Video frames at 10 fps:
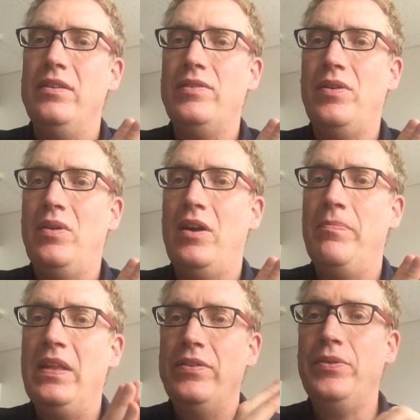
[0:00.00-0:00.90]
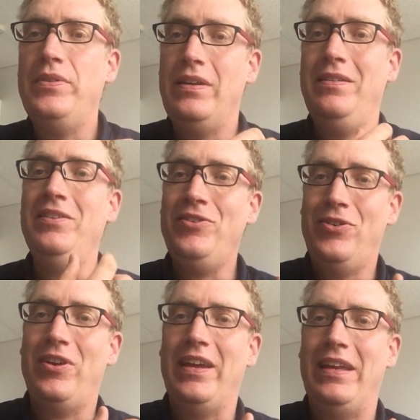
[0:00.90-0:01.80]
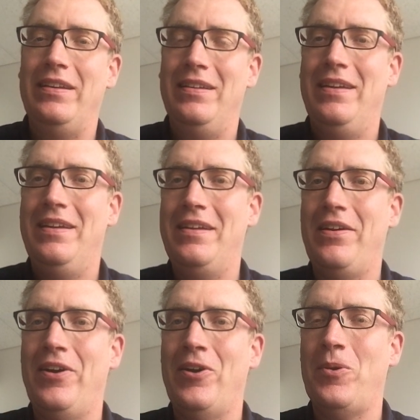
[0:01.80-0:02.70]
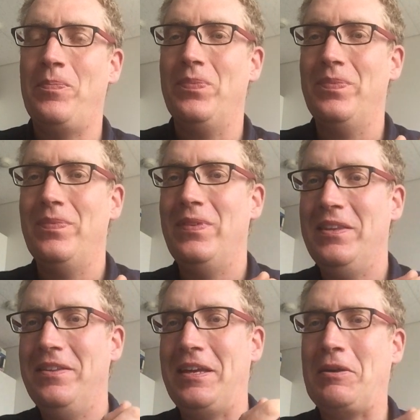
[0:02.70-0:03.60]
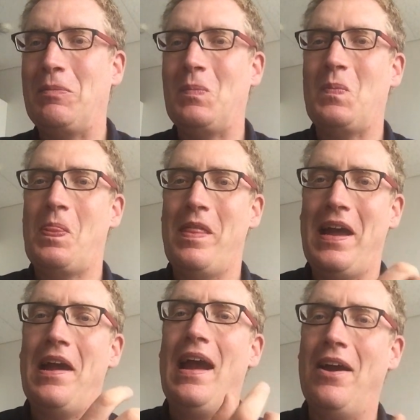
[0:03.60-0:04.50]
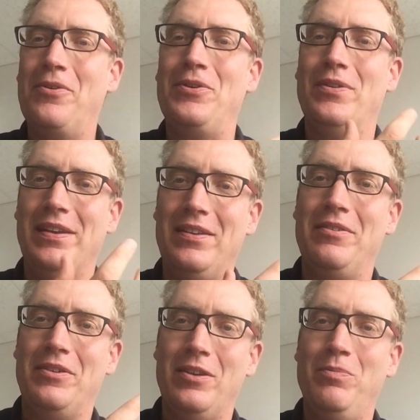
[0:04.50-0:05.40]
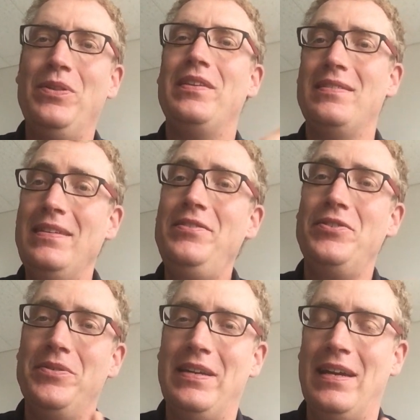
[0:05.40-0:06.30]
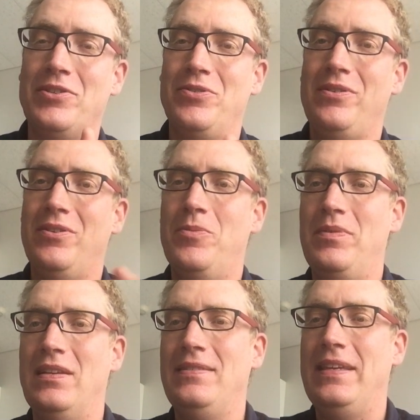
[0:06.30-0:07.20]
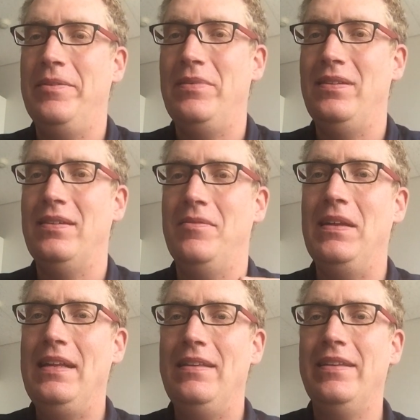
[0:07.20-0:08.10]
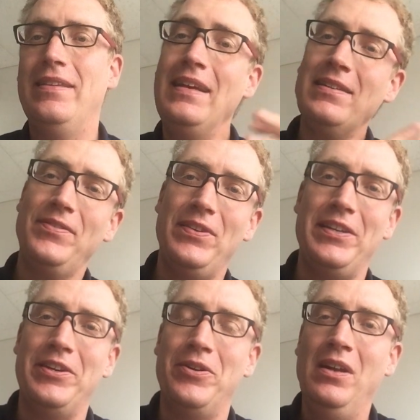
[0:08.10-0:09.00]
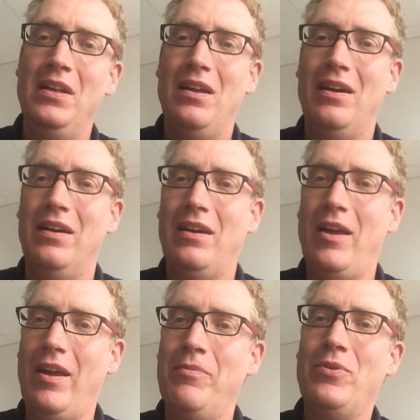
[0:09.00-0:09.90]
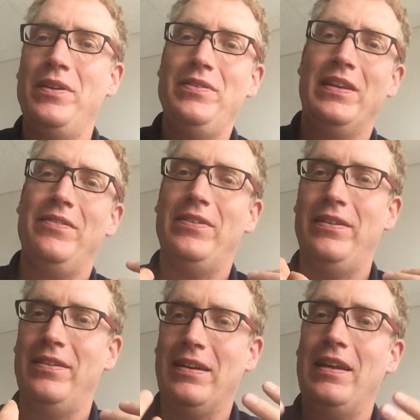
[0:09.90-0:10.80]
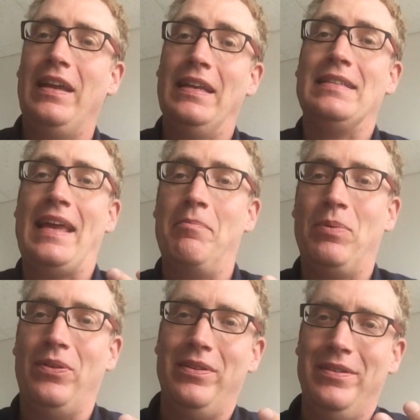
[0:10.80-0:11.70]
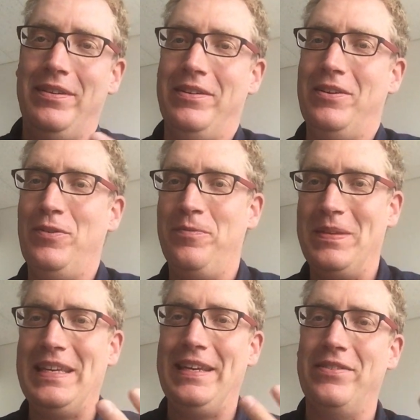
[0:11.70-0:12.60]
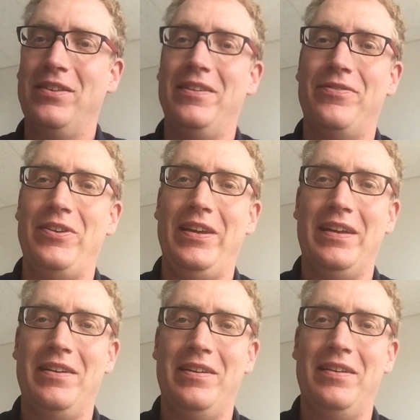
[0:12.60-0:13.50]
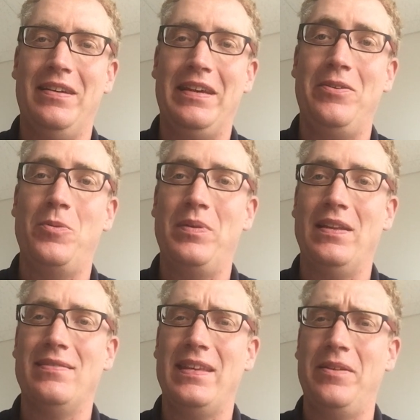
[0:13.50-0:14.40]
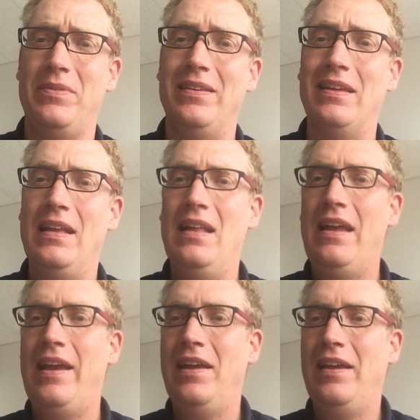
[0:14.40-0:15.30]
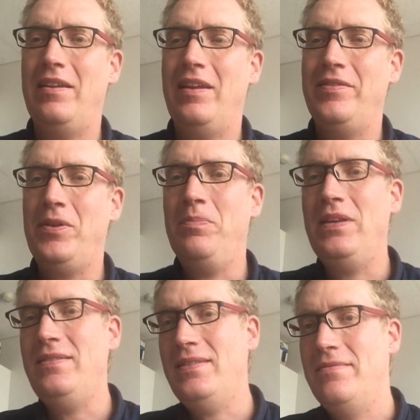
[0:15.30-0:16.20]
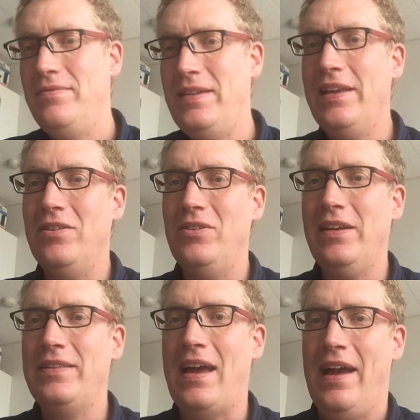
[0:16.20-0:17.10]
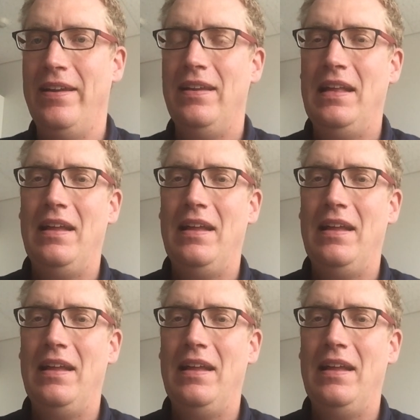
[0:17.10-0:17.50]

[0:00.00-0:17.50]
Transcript: So to illustrate like how you can put these into an actual opening statement, in the next video I'm going to give an example of me delivering an opening statement, and so please take a look at that